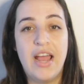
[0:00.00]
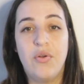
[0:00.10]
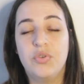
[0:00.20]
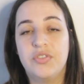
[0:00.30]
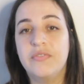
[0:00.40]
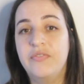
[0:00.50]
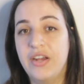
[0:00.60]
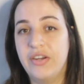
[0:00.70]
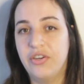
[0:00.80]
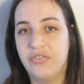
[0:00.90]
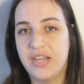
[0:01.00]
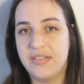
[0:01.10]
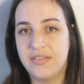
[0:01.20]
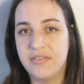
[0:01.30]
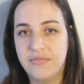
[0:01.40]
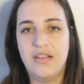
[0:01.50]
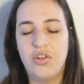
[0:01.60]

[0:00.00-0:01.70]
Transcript: and also very aggressive.